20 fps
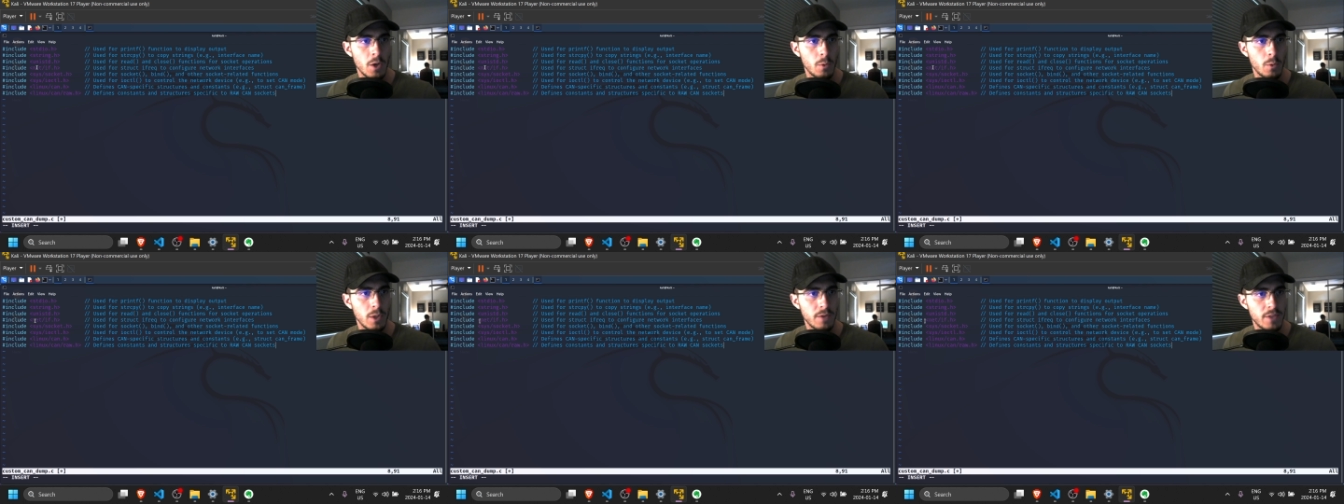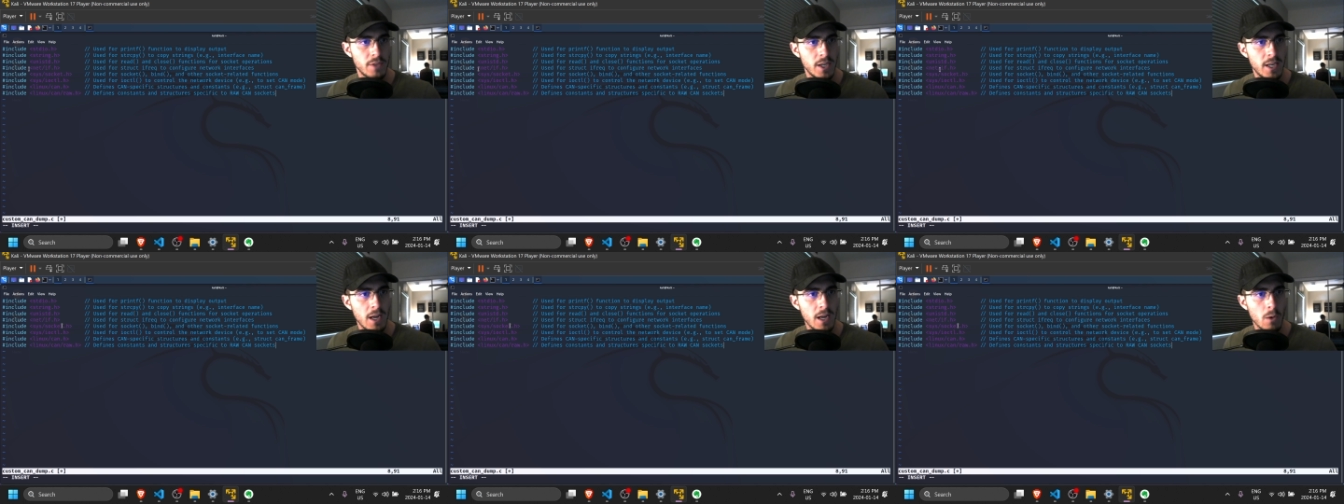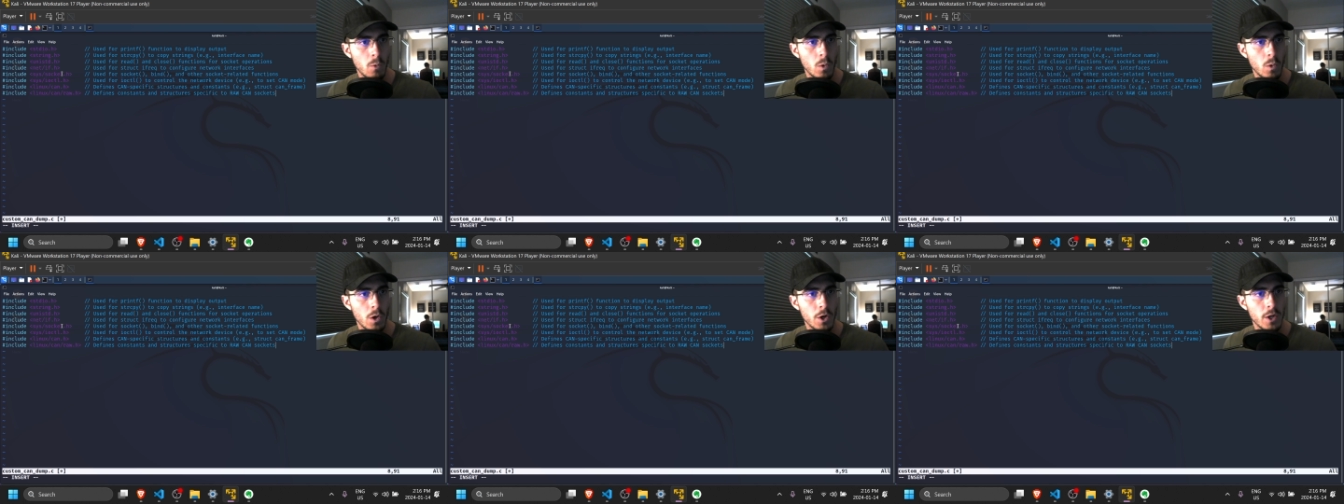We have the
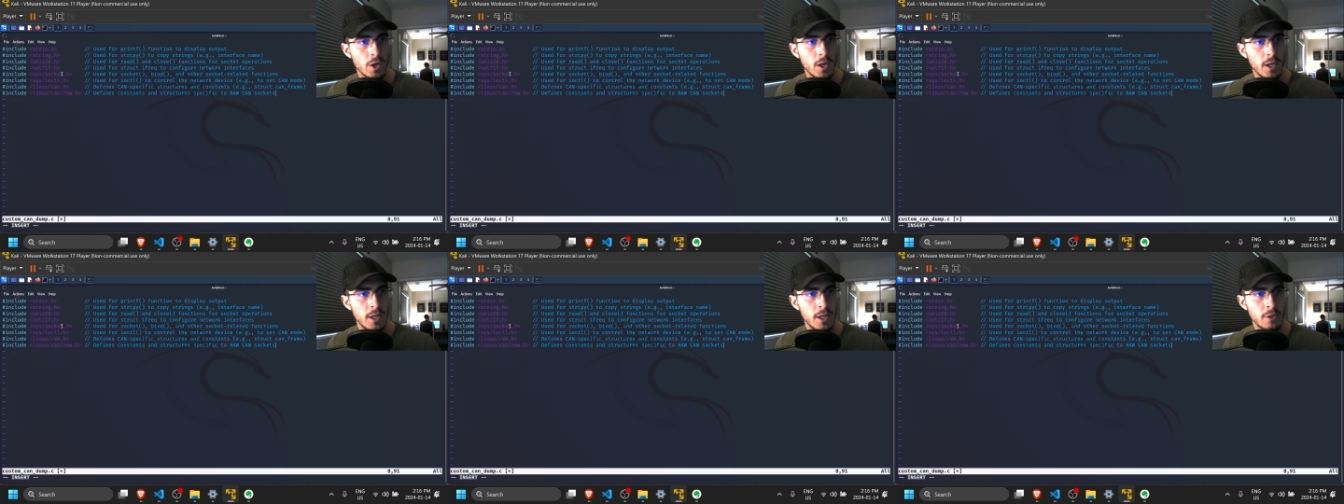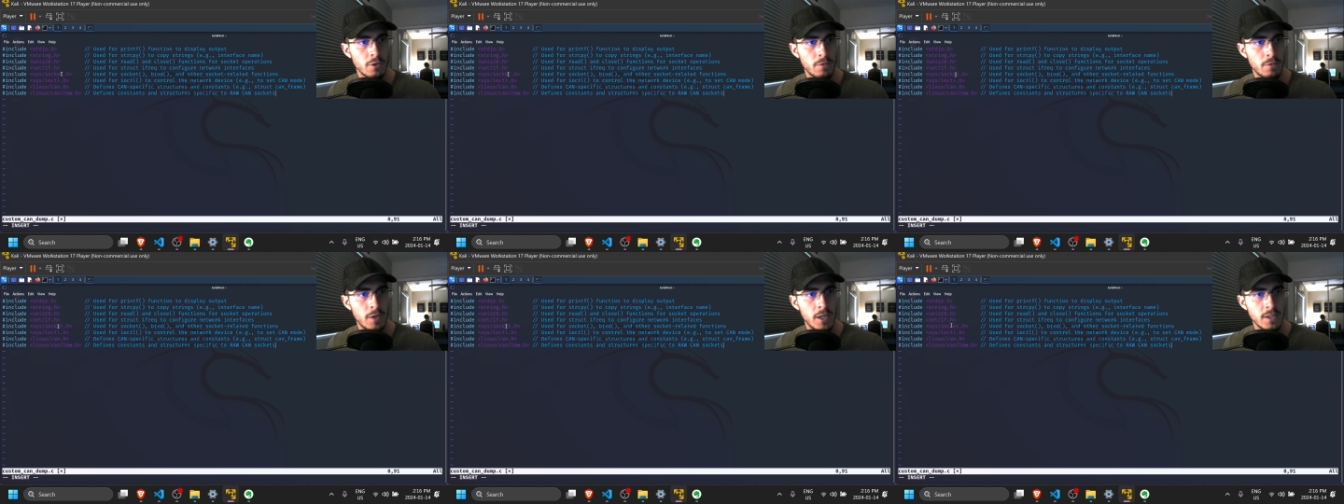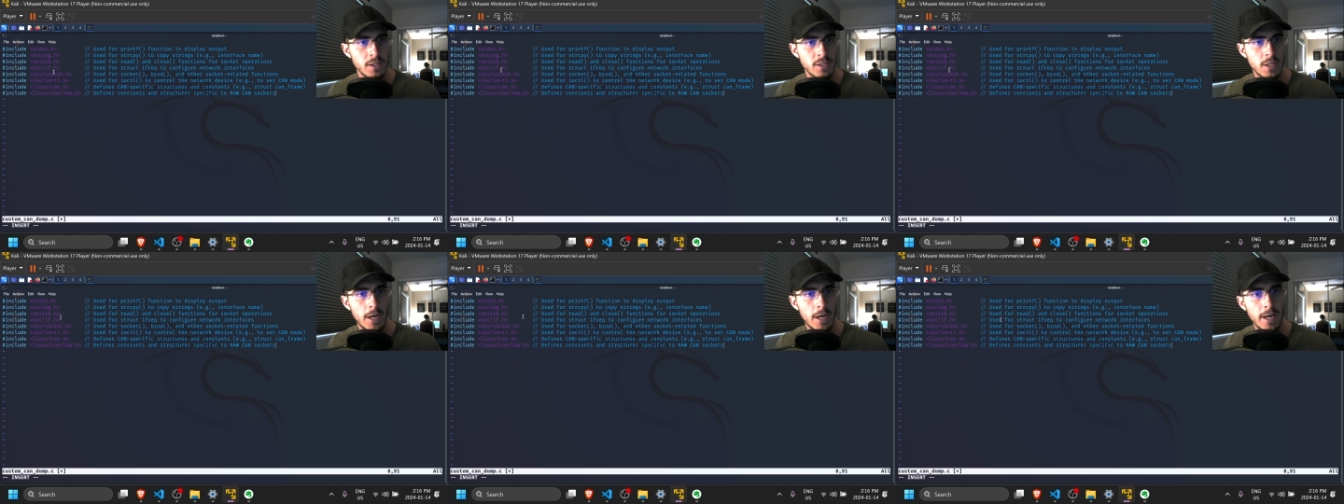network
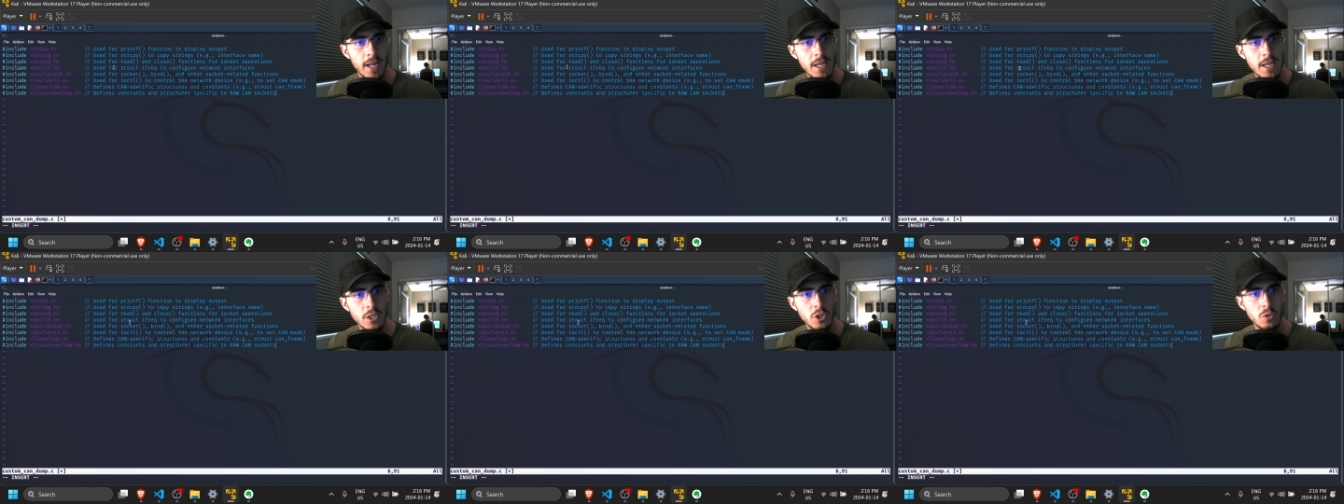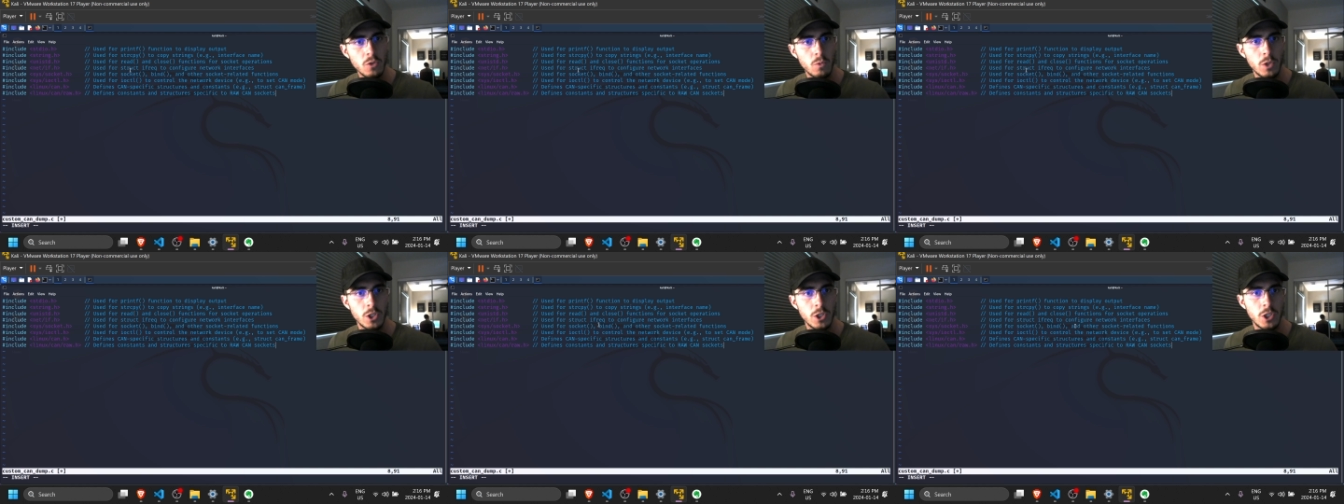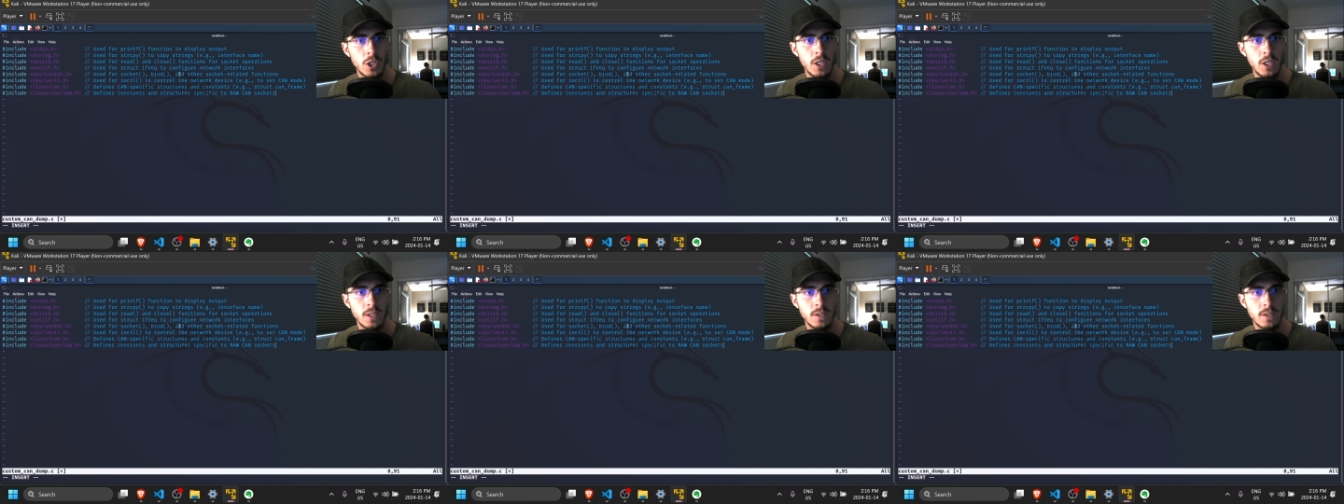interface.h,
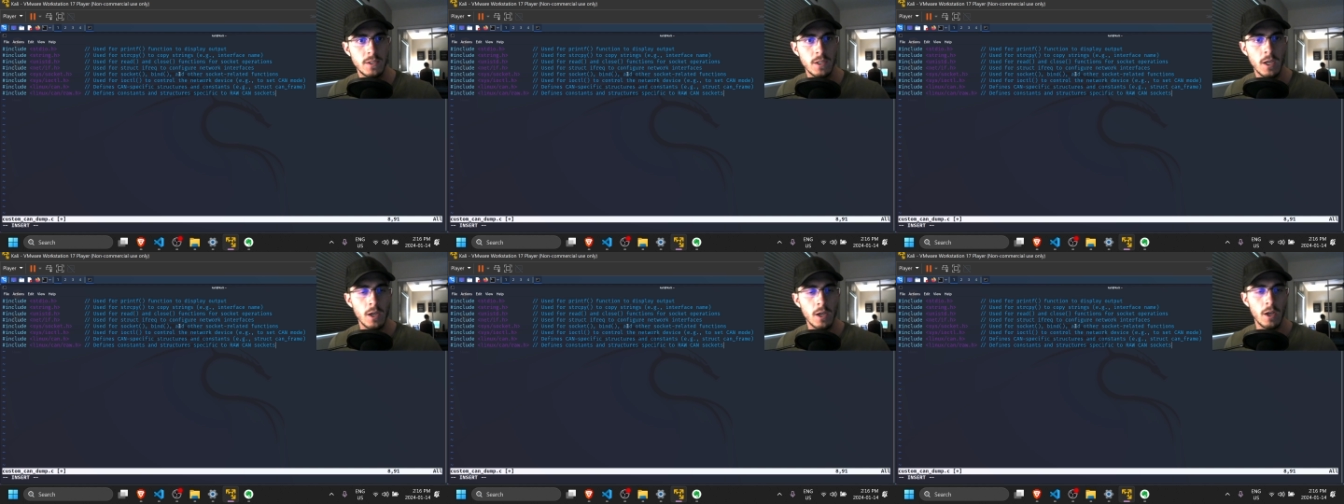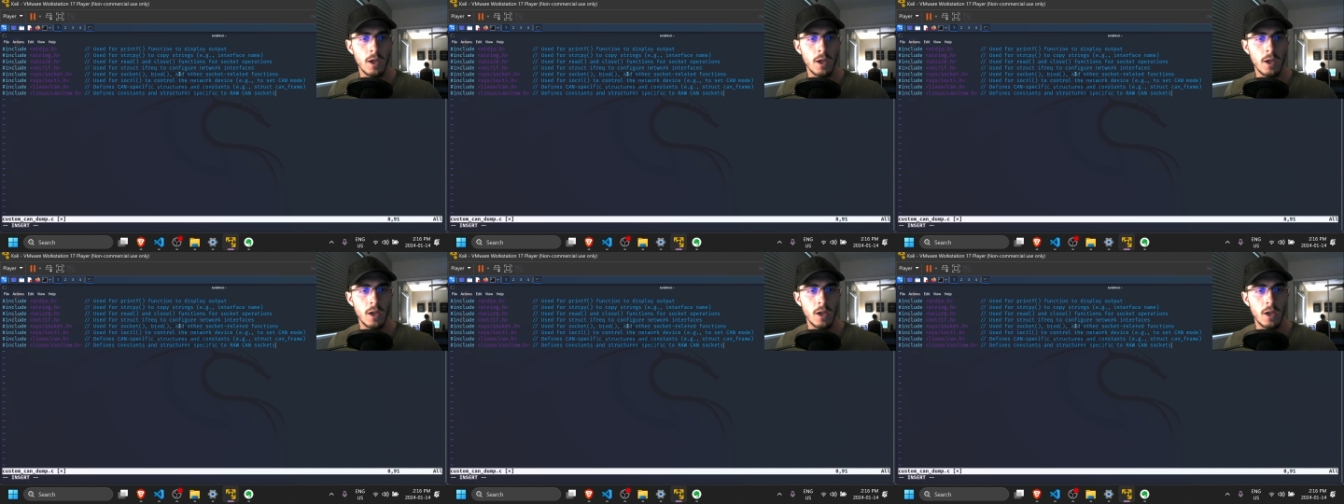which is